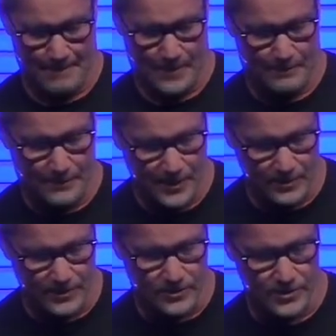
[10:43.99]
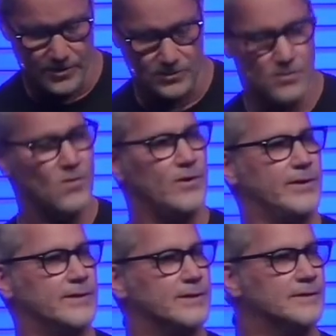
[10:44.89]
A pillar to the
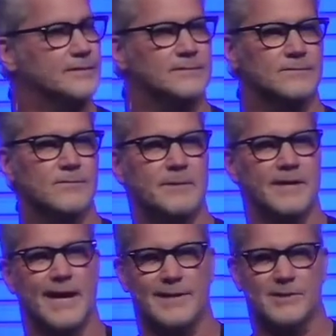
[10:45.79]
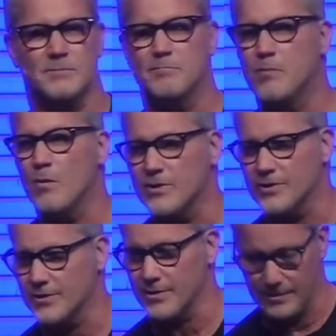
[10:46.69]
Lord will be at its
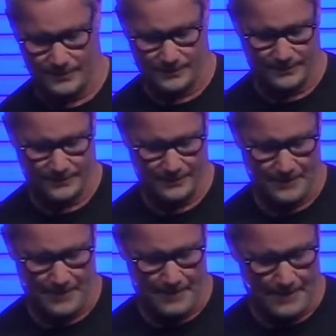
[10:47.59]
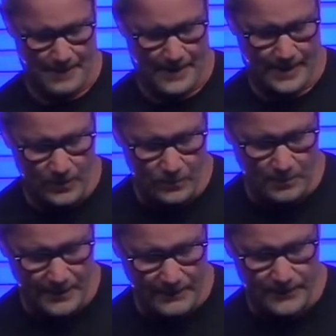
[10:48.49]
border. And it will
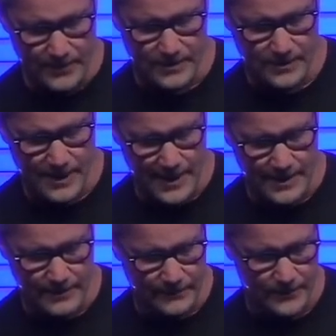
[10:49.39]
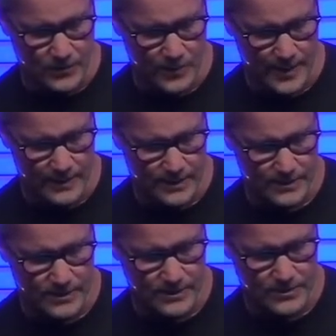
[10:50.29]
be for a sign and for a
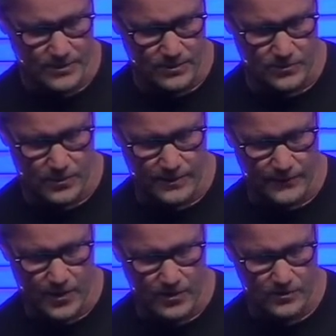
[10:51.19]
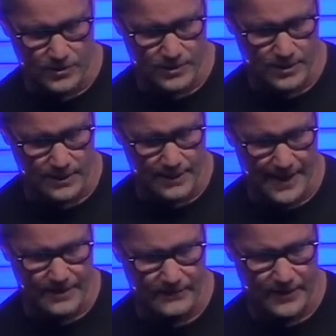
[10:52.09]
witness to the Lord of hosts in the
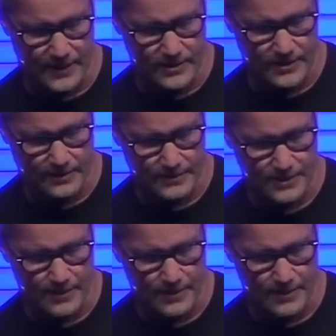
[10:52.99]
land of Egypt.